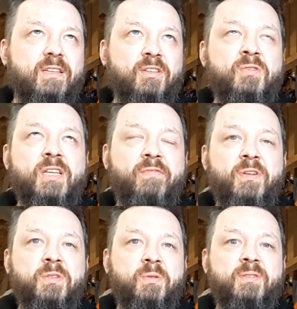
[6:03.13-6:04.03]
using a
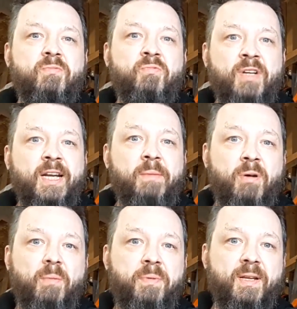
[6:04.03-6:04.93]
filter is really
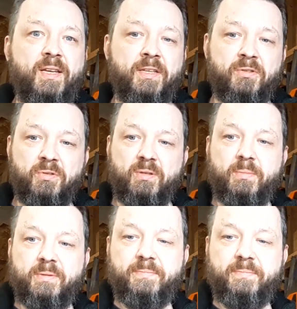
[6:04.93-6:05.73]
popular in Europe.